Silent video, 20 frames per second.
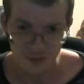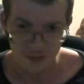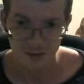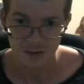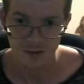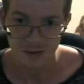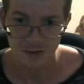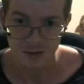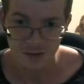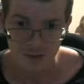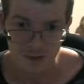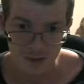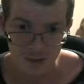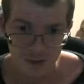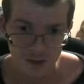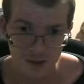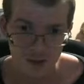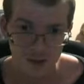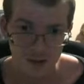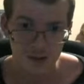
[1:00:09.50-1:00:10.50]
what days
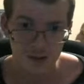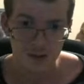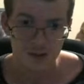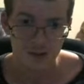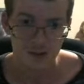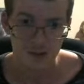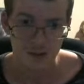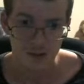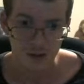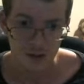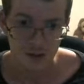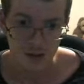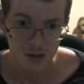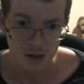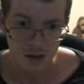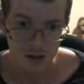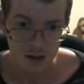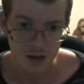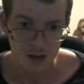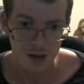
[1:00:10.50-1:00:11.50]
it is, and he'll put it
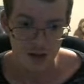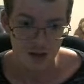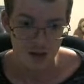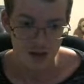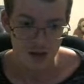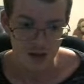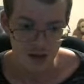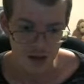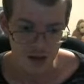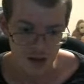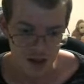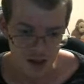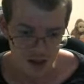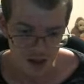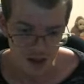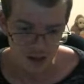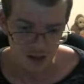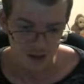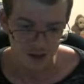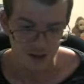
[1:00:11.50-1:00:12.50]
on the channel.
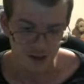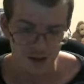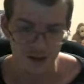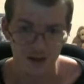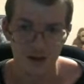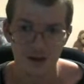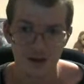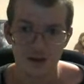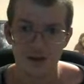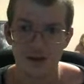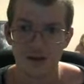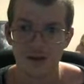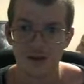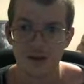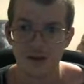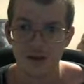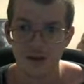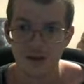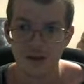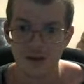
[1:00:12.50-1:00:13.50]
But if you want
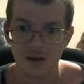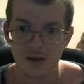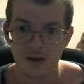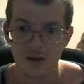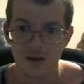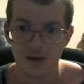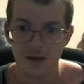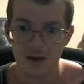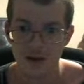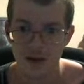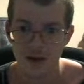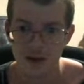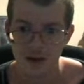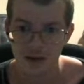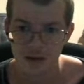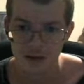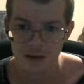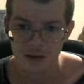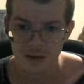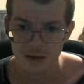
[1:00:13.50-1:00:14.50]
to,
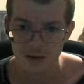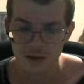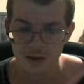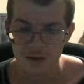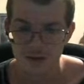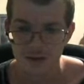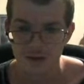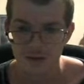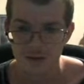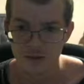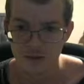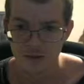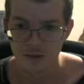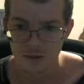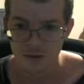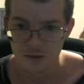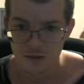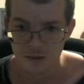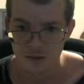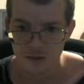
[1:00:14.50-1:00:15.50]
if you
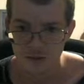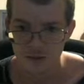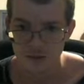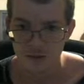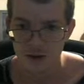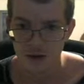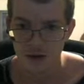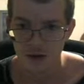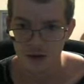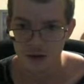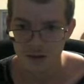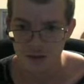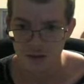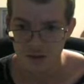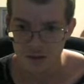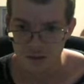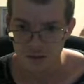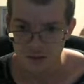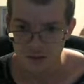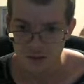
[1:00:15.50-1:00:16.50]
do want
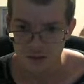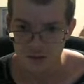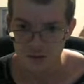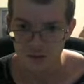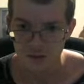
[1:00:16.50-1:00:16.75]
to,